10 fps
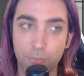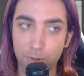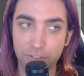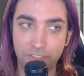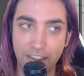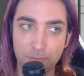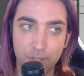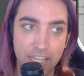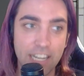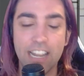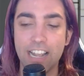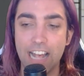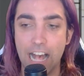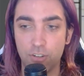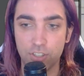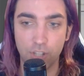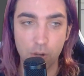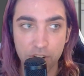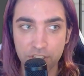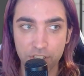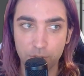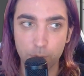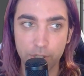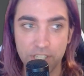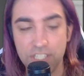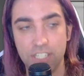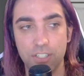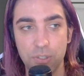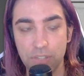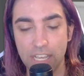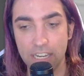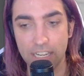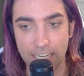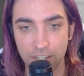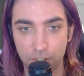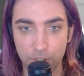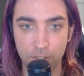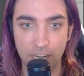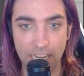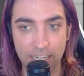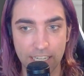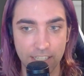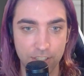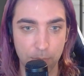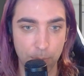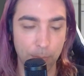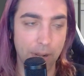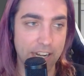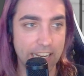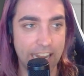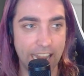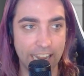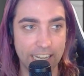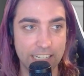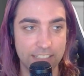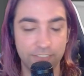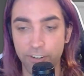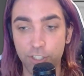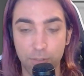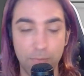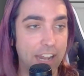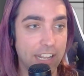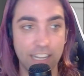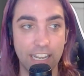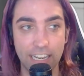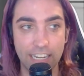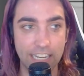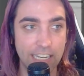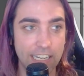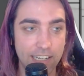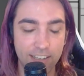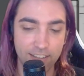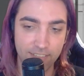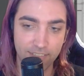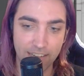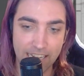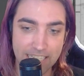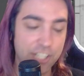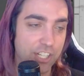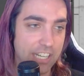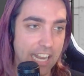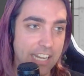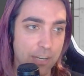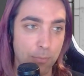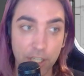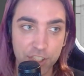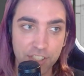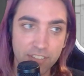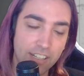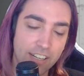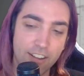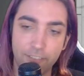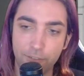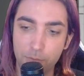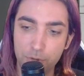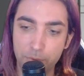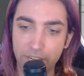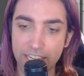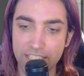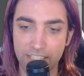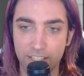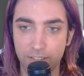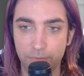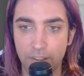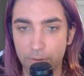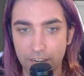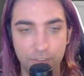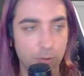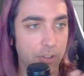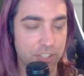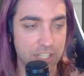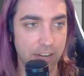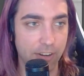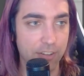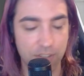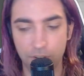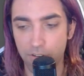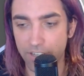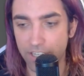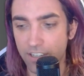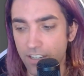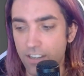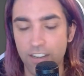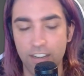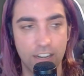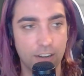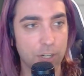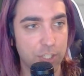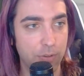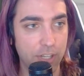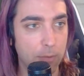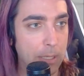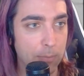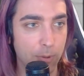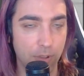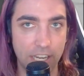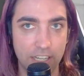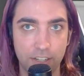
her family, out alone into the woods, to then kill her and dump her body. And very traumatic. His agent gained depression from doing it, and we had a few other scenarios involving rescuing young people, like